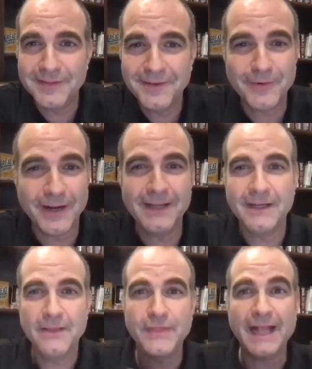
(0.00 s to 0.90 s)
Right?
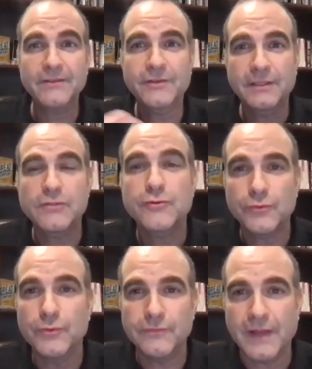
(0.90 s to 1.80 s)
That's
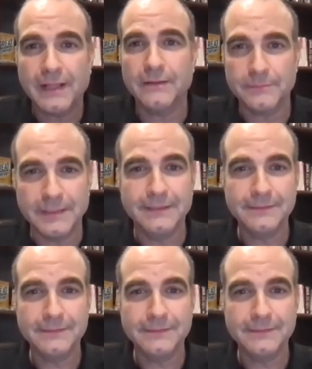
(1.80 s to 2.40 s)
true development.